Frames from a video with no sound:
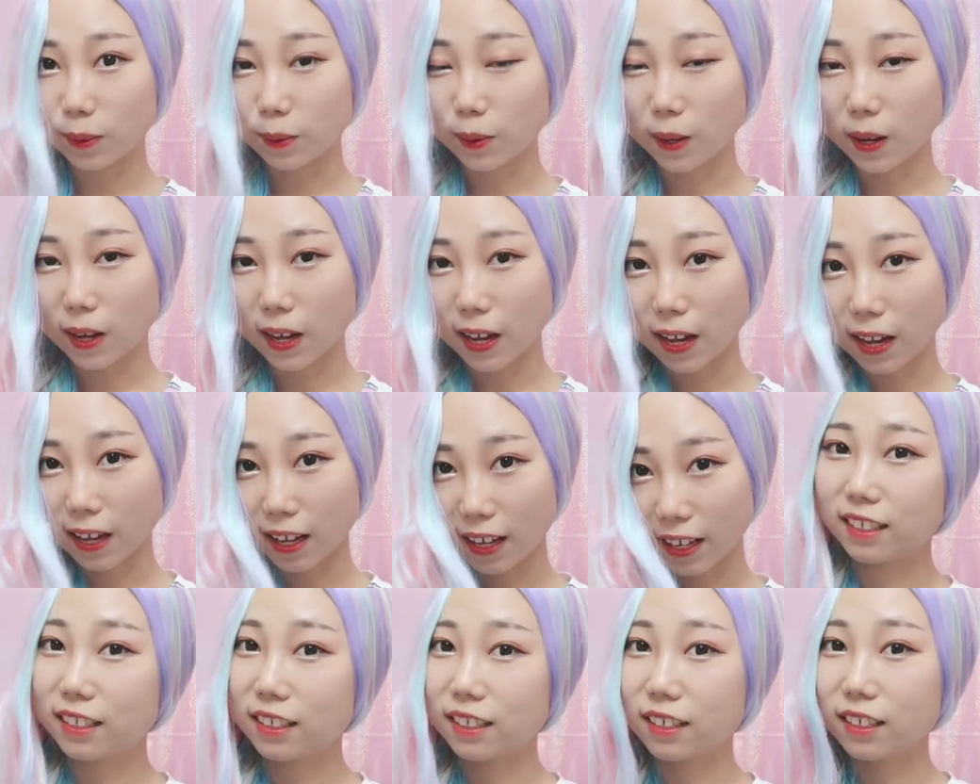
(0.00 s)

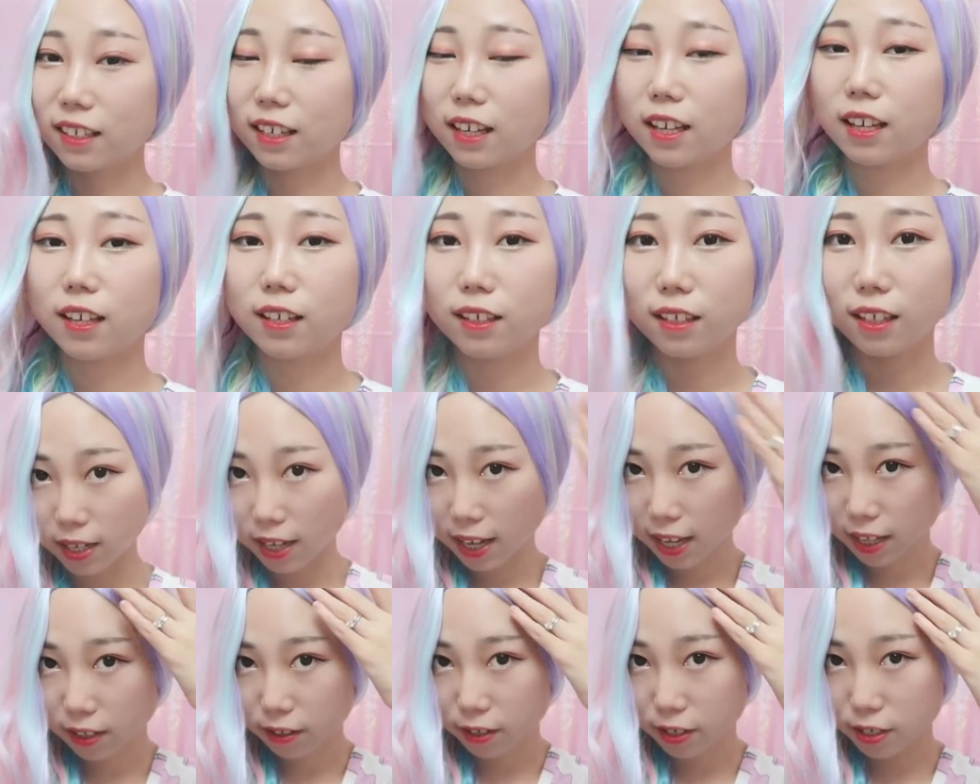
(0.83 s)
Wow. The
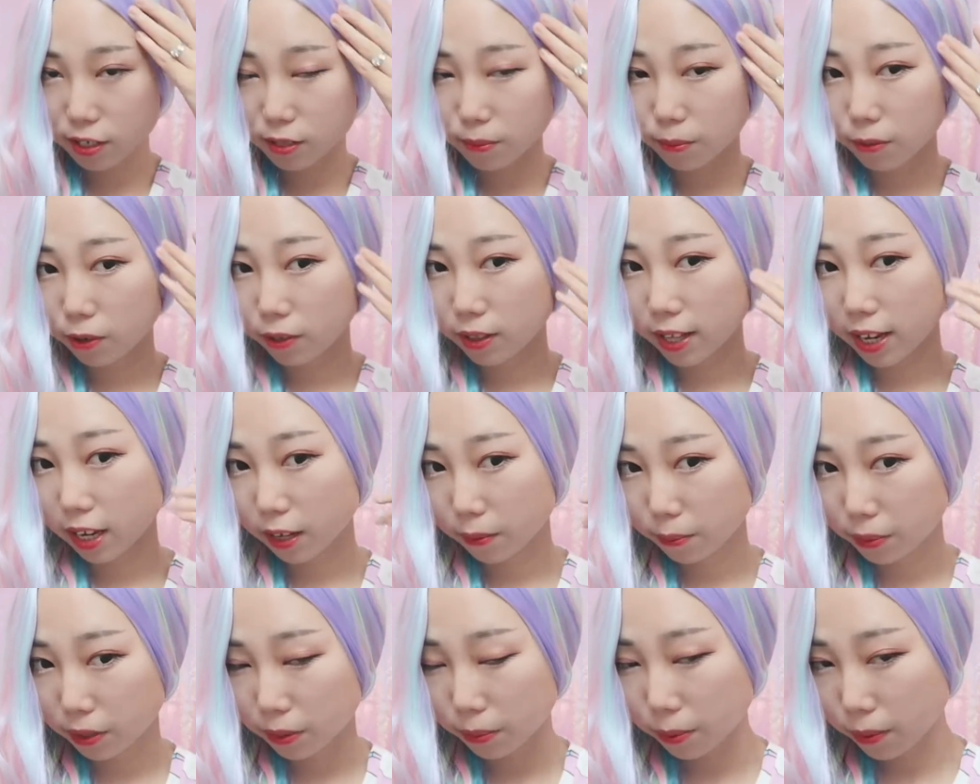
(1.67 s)
color is more like
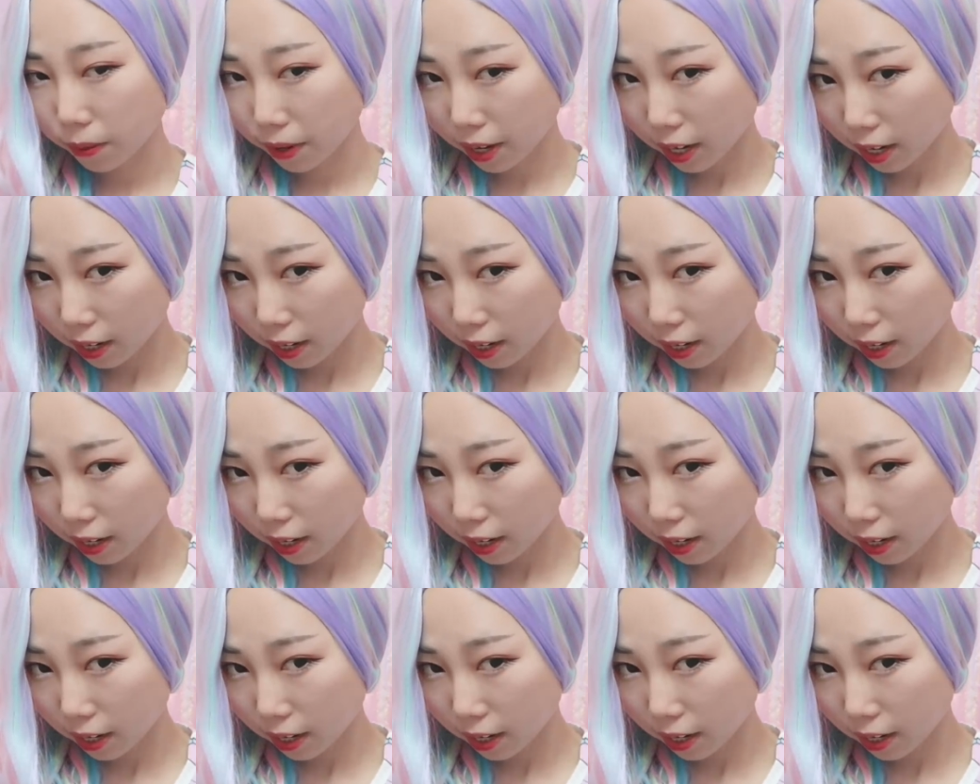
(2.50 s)
purple